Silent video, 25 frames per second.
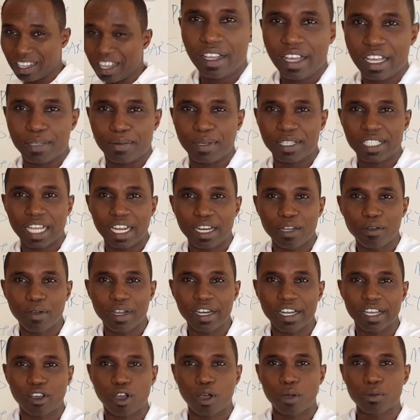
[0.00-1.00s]
especially when
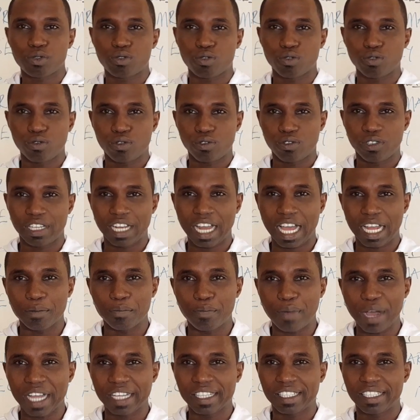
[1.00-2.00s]
it comes to land
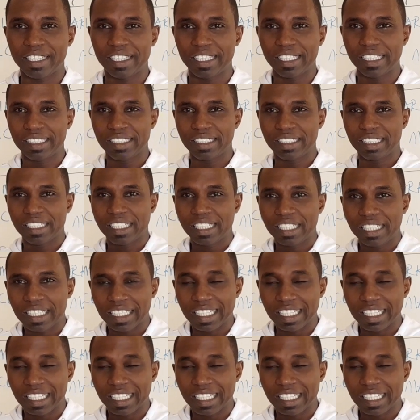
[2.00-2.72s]
banking,